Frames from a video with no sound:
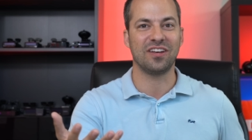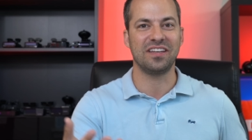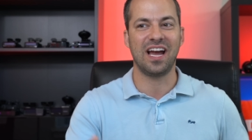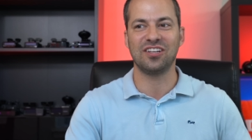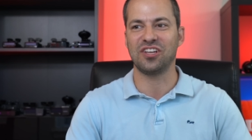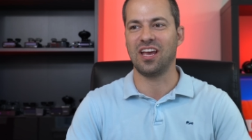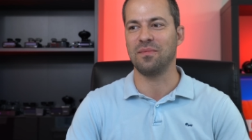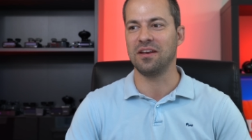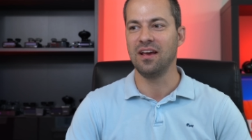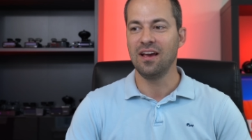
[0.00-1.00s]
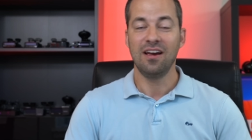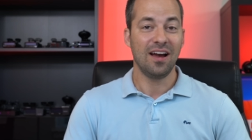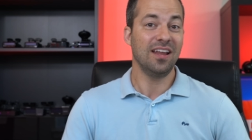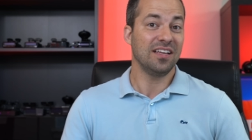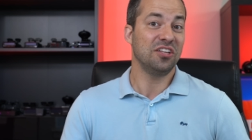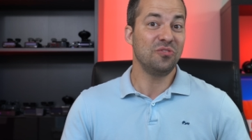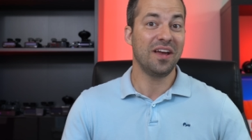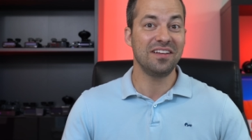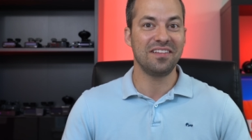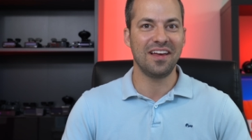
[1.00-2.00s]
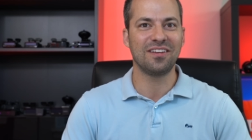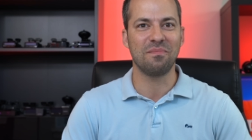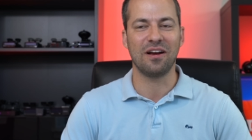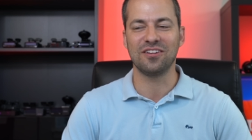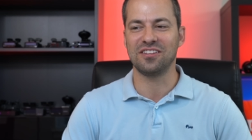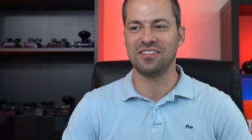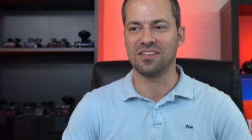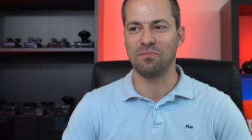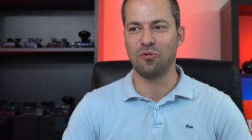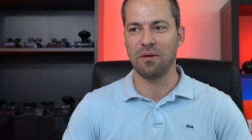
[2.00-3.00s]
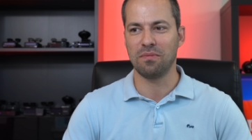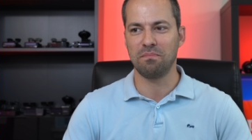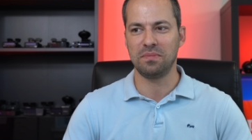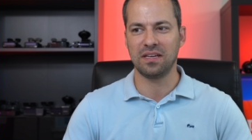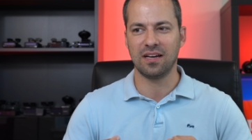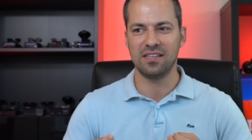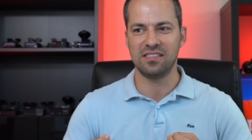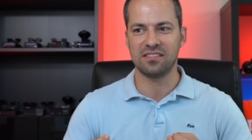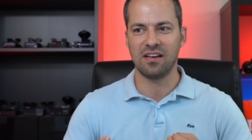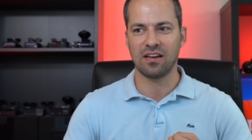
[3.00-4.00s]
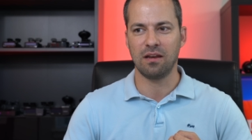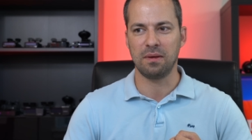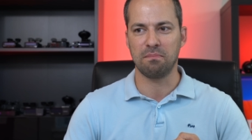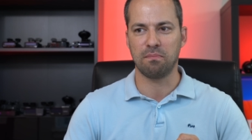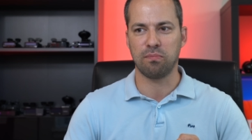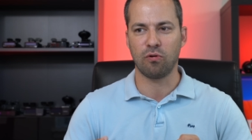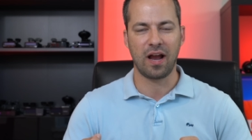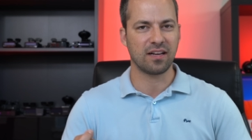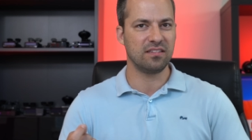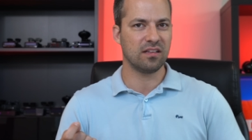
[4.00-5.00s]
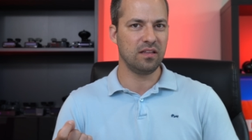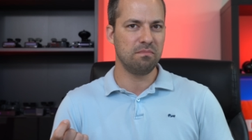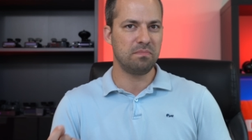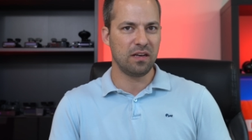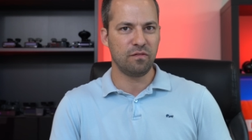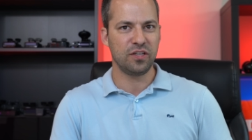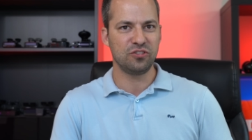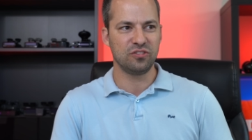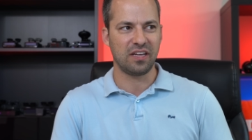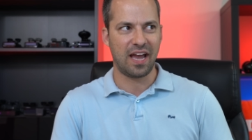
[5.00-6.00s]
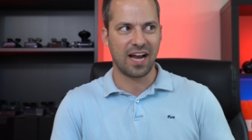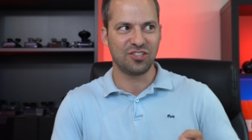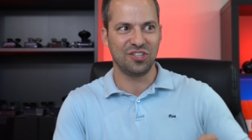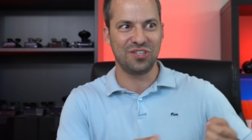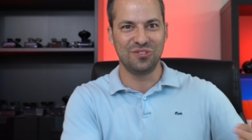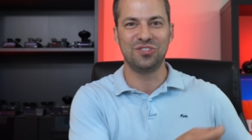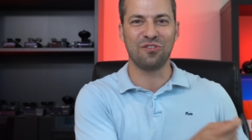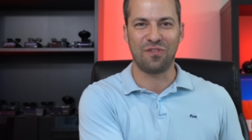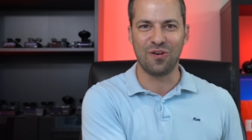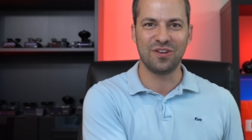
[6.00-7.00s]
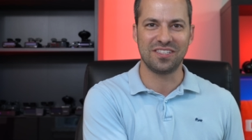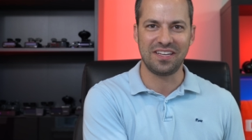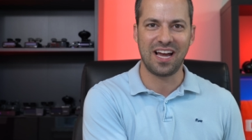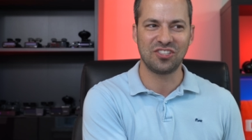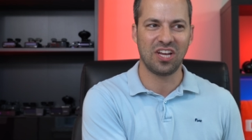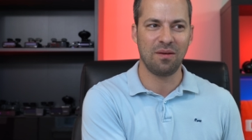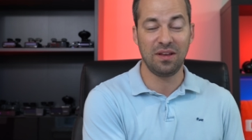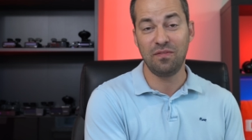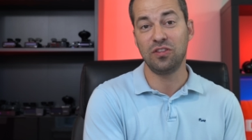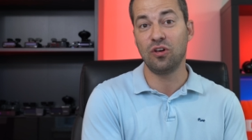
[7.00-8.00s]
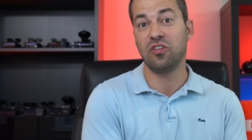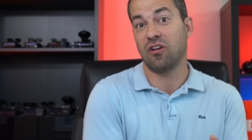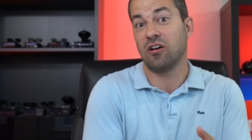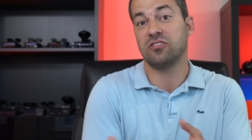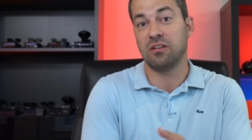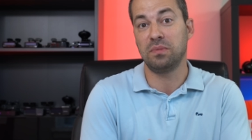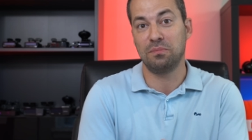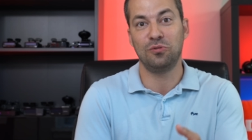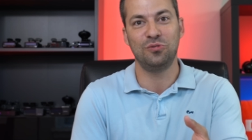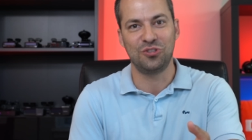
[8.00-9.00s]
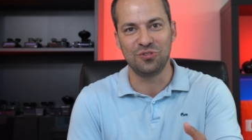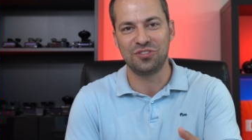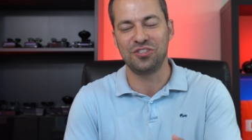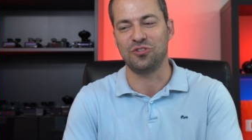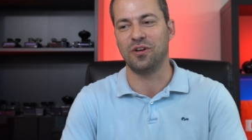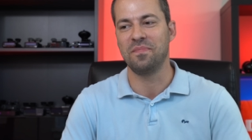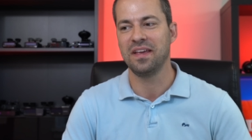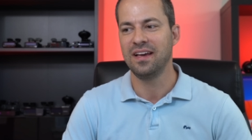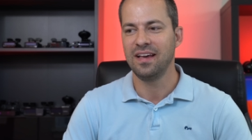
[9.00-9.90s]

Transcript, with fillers: on a dash cam. And I'd like to do a head to head comparison at some point, but because it's not going to be practically beneficial to actually use your phone as a dash cam, even though there are some people who choose to do it,